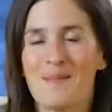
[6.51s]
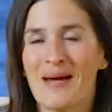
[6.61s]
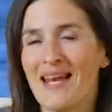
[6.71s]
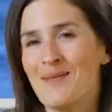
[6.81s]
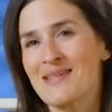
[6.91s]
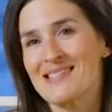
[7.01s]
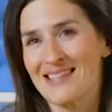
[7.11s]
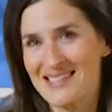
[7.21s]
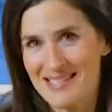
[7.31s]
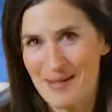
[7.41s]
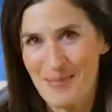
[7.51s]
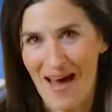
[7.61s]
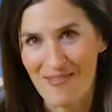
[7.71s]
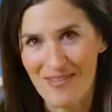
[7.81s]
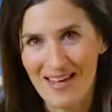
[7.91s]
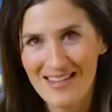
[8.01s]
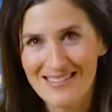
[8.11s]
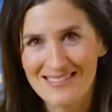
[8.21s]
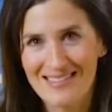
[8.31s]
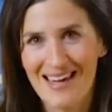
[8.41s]
My name is Linda Baffa,
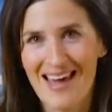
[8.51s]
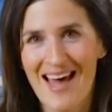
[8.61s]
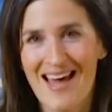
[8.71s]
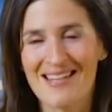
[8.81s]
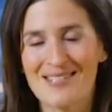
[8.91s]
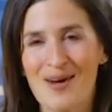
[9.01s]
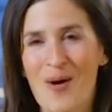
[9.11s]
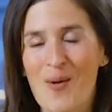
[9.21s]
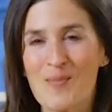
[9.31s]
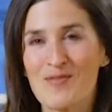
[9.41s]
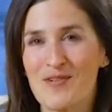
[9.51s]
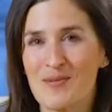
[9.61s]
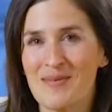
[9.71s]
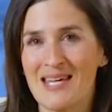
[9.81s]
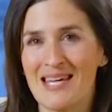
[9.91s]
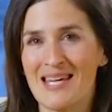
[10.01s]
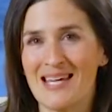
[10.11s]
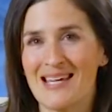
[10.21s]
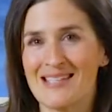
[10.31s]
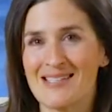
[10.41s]
and home for me
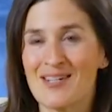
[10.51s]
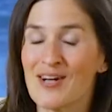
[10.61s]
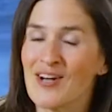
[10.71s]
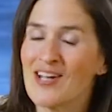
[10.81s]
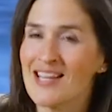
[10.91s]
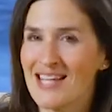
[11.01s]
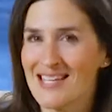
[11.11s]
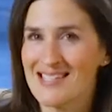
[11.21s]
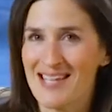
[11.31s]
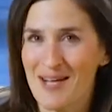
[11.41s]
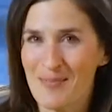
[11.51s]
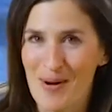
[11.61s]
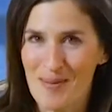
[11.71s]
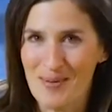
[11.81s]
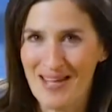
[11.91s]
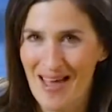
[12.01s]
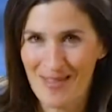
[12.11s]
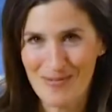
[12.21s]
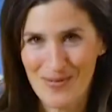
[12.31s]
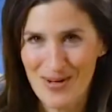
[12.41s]
is currently in Santa Barbara,
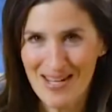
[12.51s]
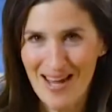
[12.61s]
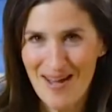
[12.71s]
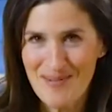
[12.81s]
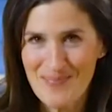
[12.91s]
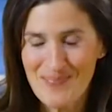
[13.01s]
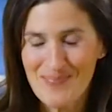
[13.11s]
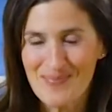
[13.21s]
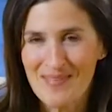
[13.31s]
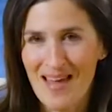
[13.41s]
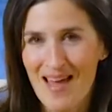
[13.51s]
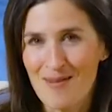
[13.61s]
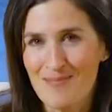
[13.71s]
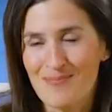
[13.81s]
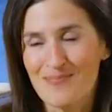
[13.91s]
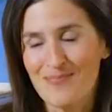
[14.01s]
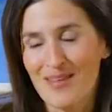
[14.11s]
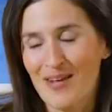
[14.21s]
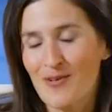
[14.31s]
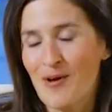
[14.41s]
California. And
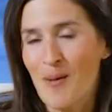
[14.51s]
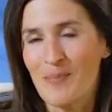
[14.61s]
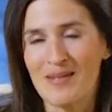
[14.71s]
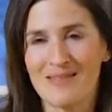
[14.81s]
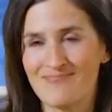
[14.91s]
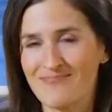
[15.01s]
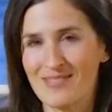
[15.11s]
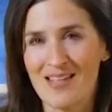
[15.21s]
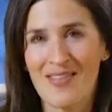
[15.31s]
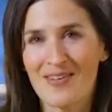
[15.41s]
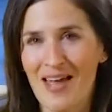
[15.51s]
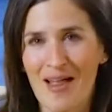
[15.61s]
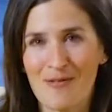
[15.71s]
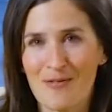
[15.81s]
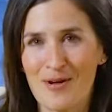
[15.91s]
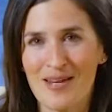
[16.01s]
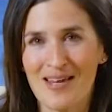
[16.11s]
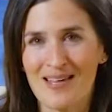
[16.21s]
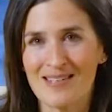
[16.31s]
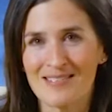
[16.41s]
I grew up in Southern
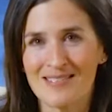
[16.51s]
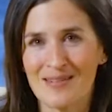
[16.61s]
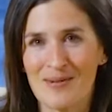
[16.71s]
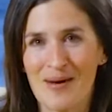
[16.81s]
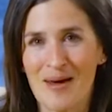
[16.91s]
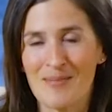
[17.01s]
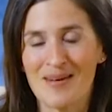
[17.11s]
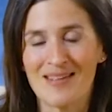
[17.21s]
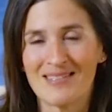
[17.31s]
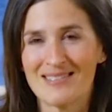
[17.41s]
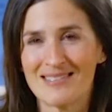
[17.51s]
California, so I'm a